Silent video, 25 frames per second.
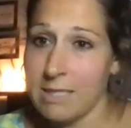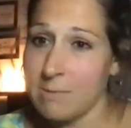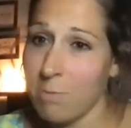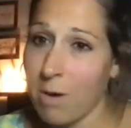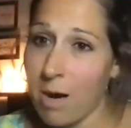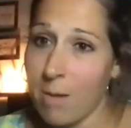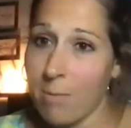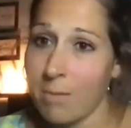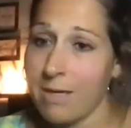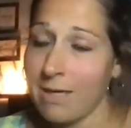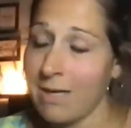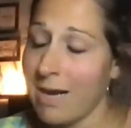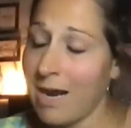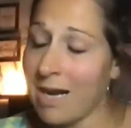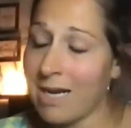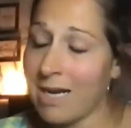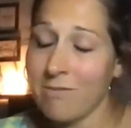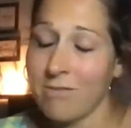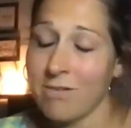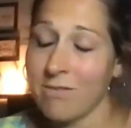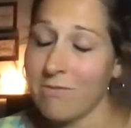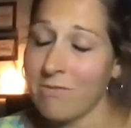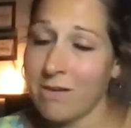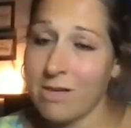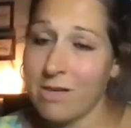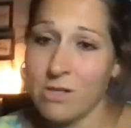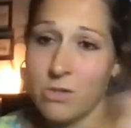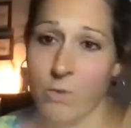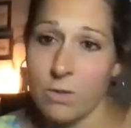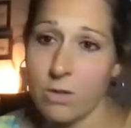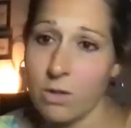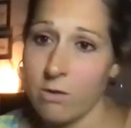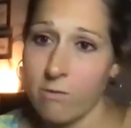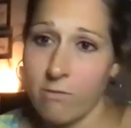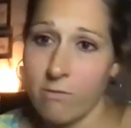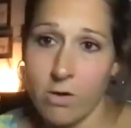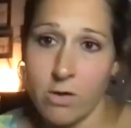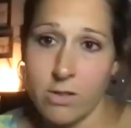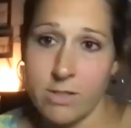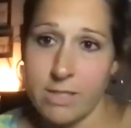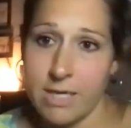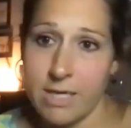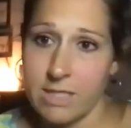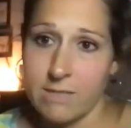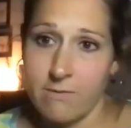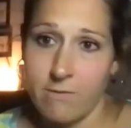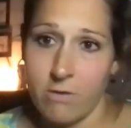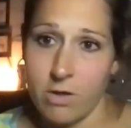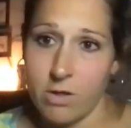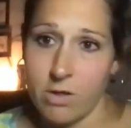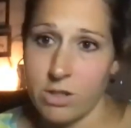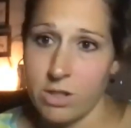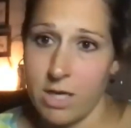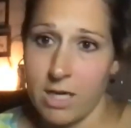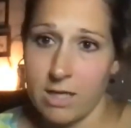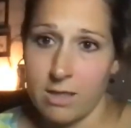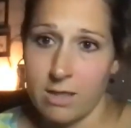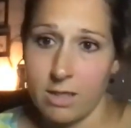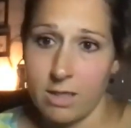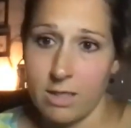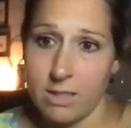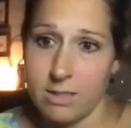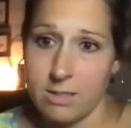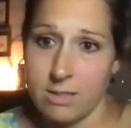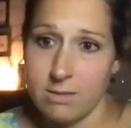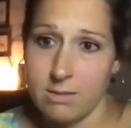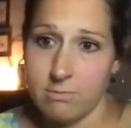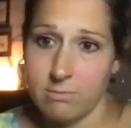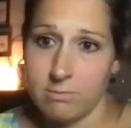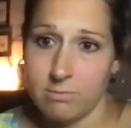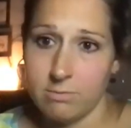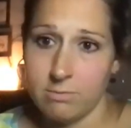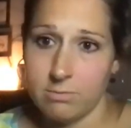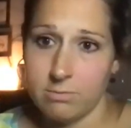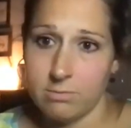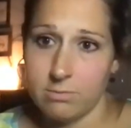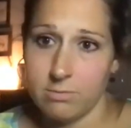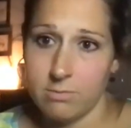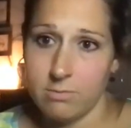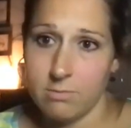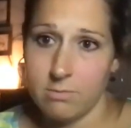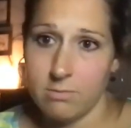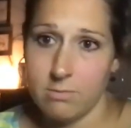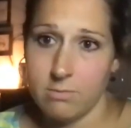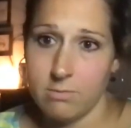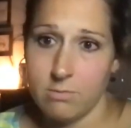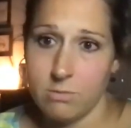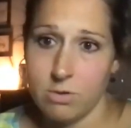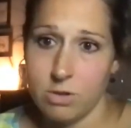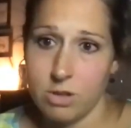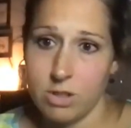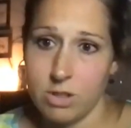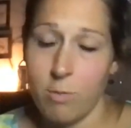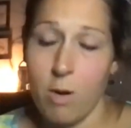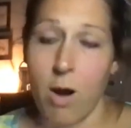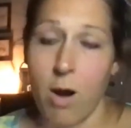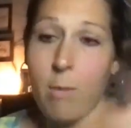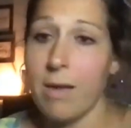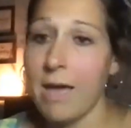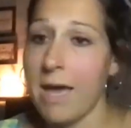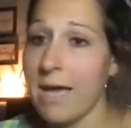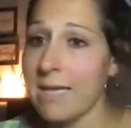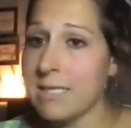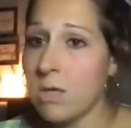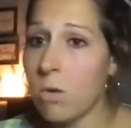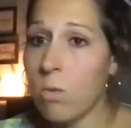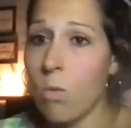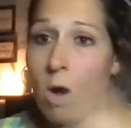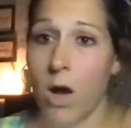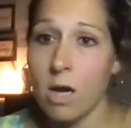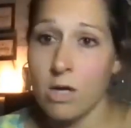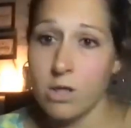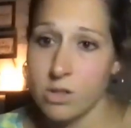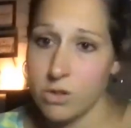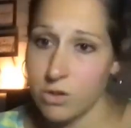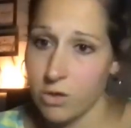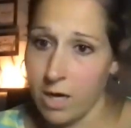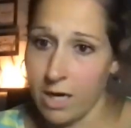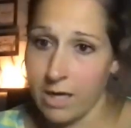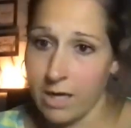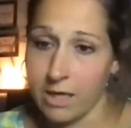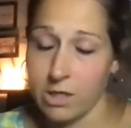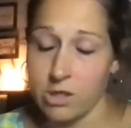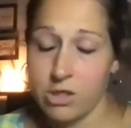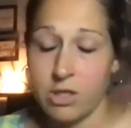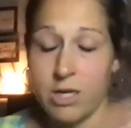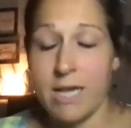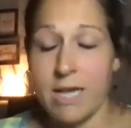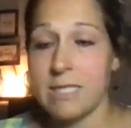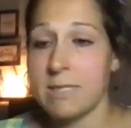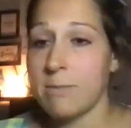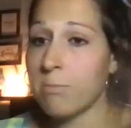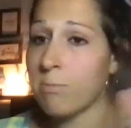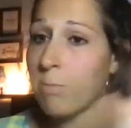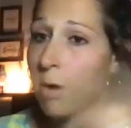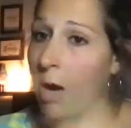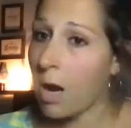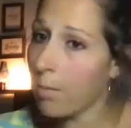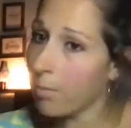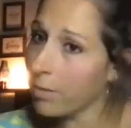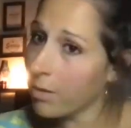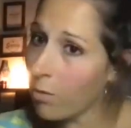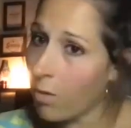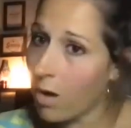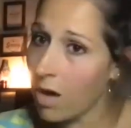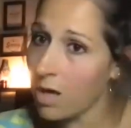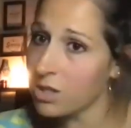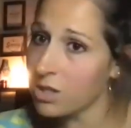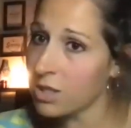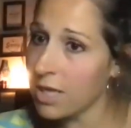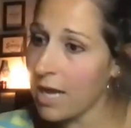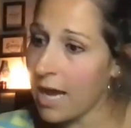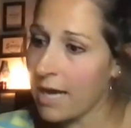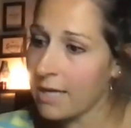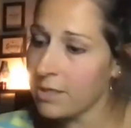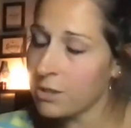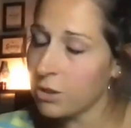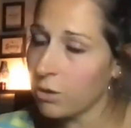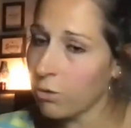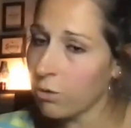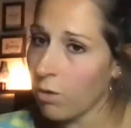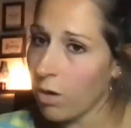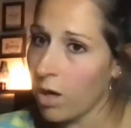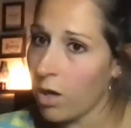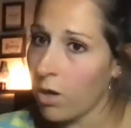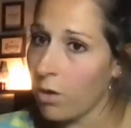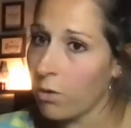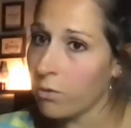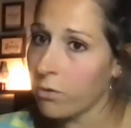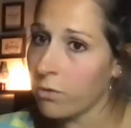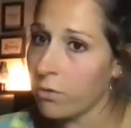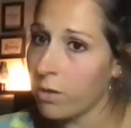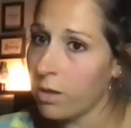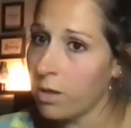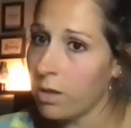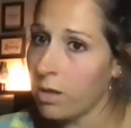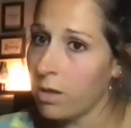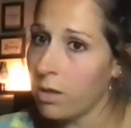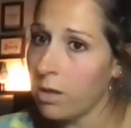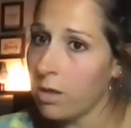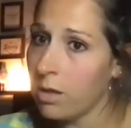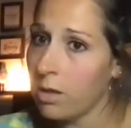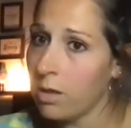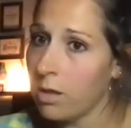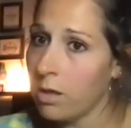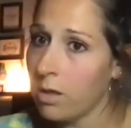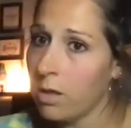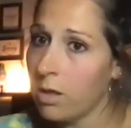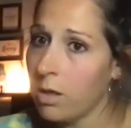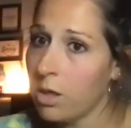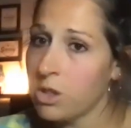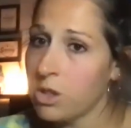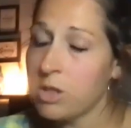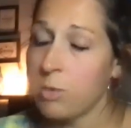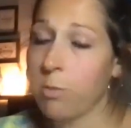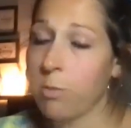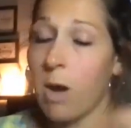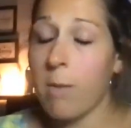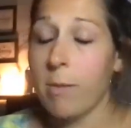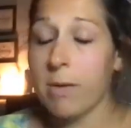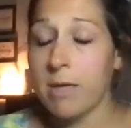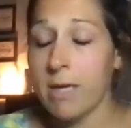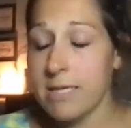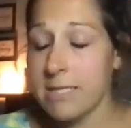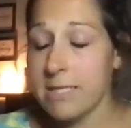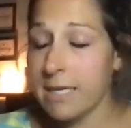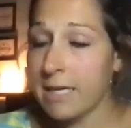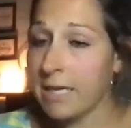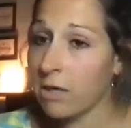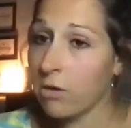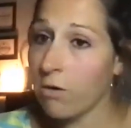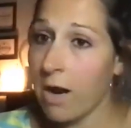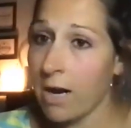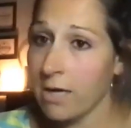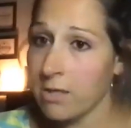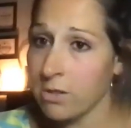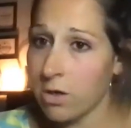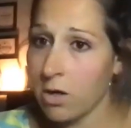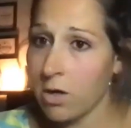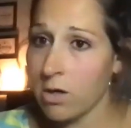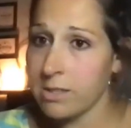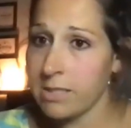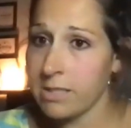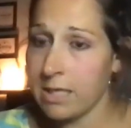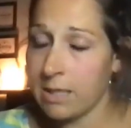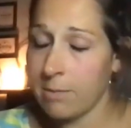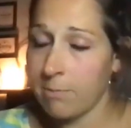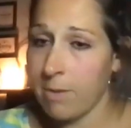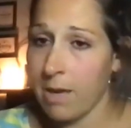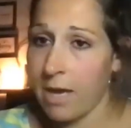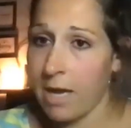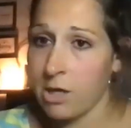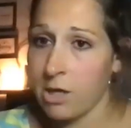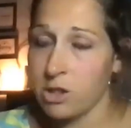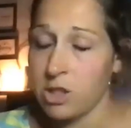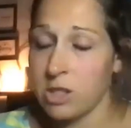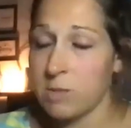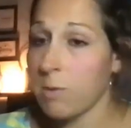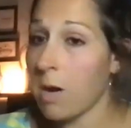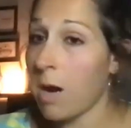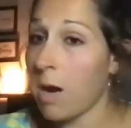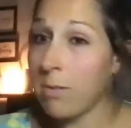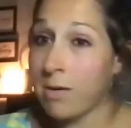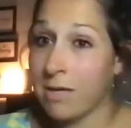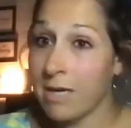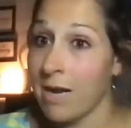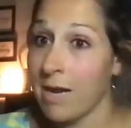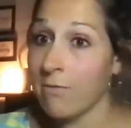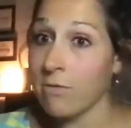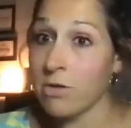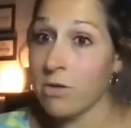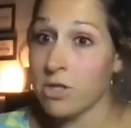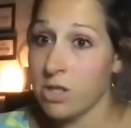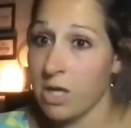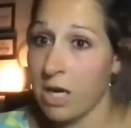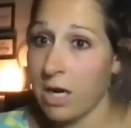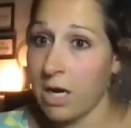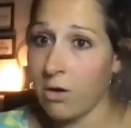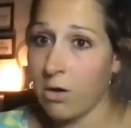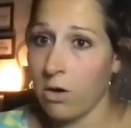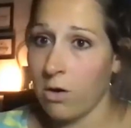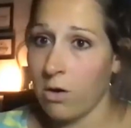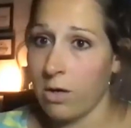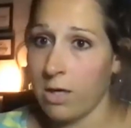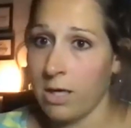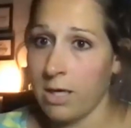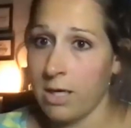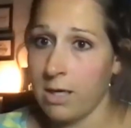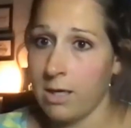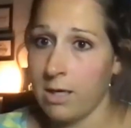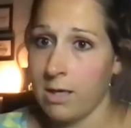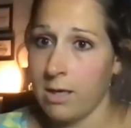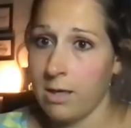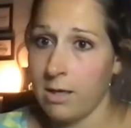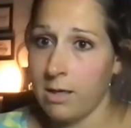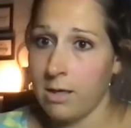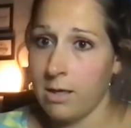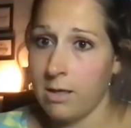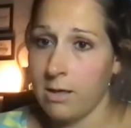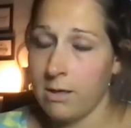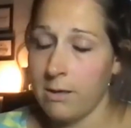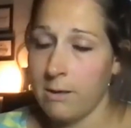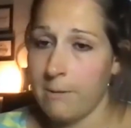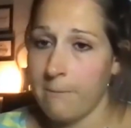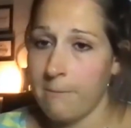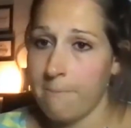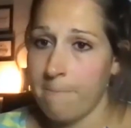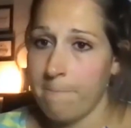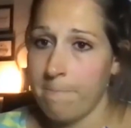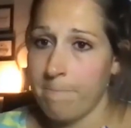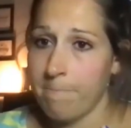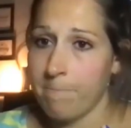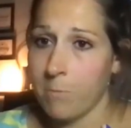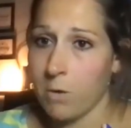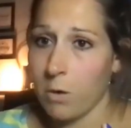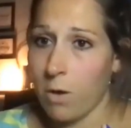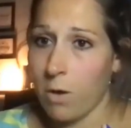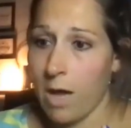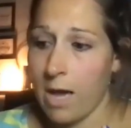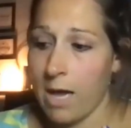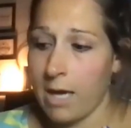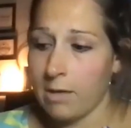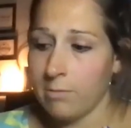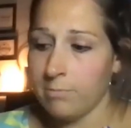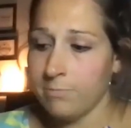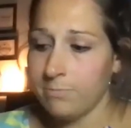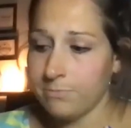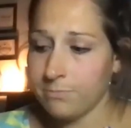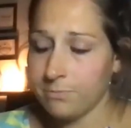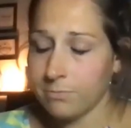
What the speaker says: probably not even finished with her first things first checklist. She probably hasn't watched training. She hasn't probably watched Guide to Growth. She probably doesn't interact on our team page. She's probably never shared on it. Okay.